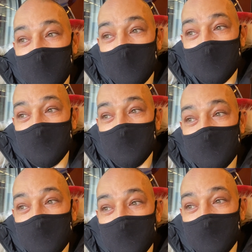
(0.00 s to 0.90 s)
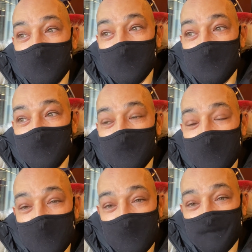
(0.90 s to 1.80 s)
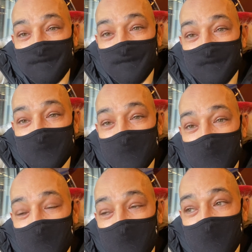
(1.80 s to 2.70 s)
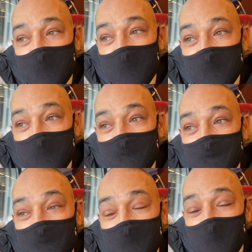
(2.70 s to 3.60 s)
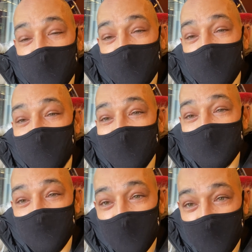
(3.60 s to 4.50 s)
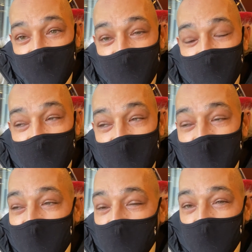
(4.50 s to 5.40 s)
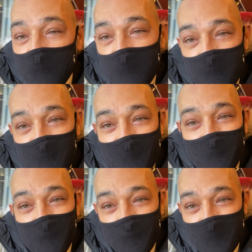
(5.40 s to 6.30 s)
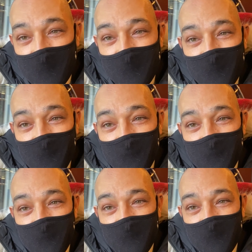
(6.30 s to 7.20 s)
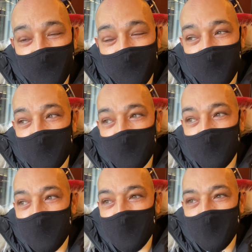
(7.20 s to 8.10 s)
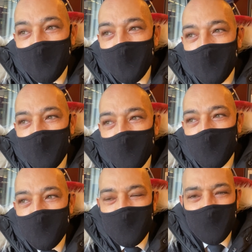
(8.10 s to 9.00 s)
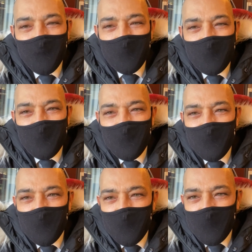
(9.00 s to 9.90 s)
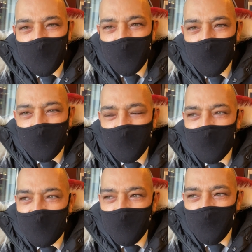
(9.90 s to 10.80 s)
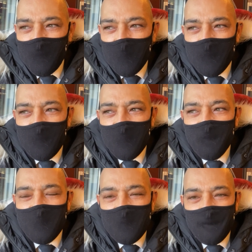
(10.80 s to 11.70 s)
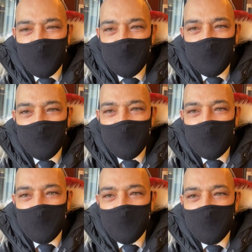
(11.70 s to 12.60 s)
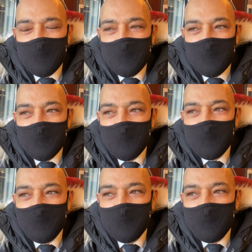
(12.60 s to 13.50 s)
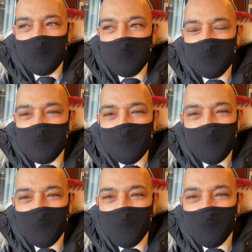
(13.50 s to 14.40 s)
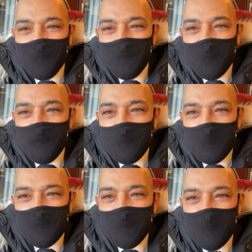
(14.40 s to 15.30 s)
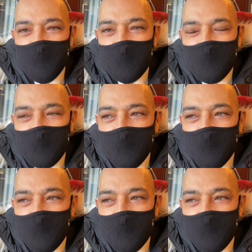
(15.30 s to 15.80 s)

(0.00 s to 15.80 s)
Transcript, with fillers: and yeah so um, we're going to go back to Birmingham now Birmingham's where it all started off for me and I don't really talk about Birmingham that much because there's not a lot of good memories from it